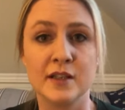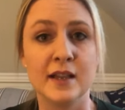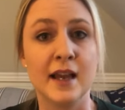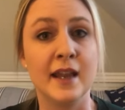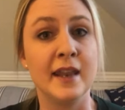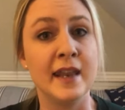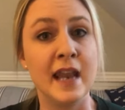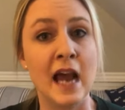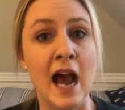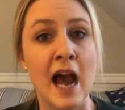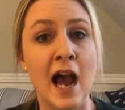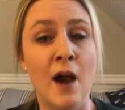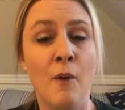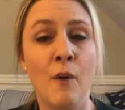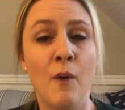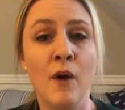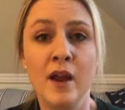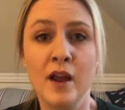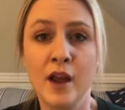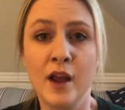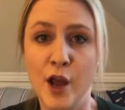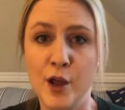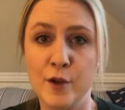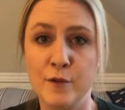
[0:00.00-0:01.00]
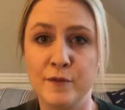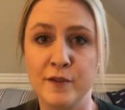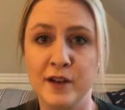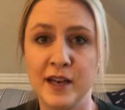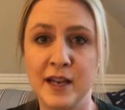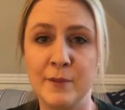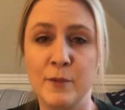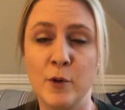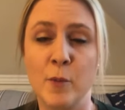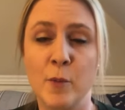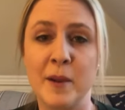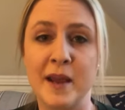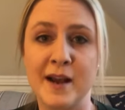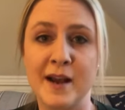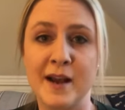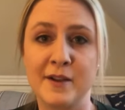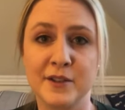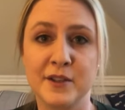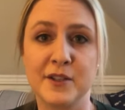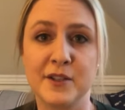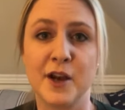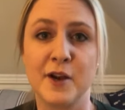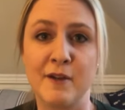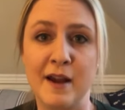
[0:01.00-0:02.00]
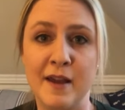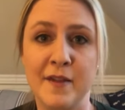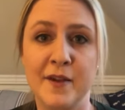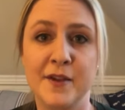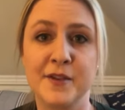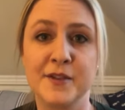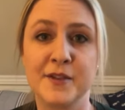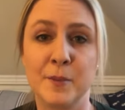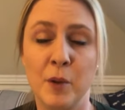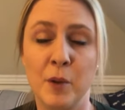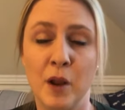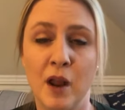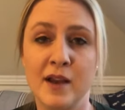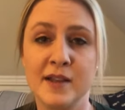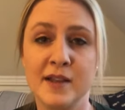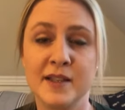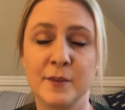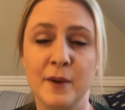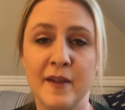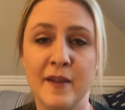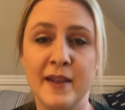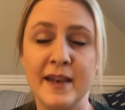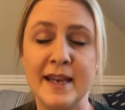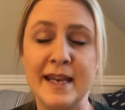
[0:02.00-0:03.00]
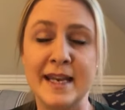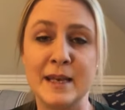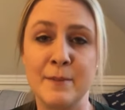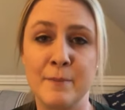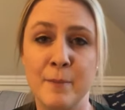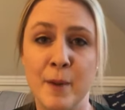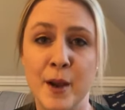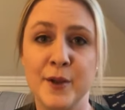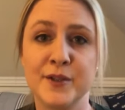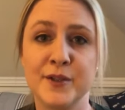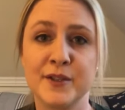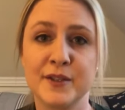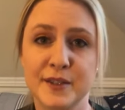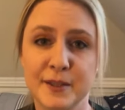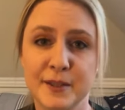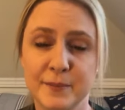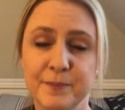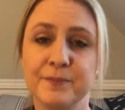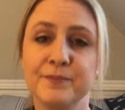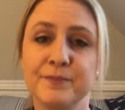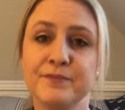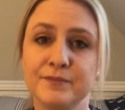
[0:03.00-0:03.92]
And now, hopefully, we'll be able to direct those supplies to where they're needed most.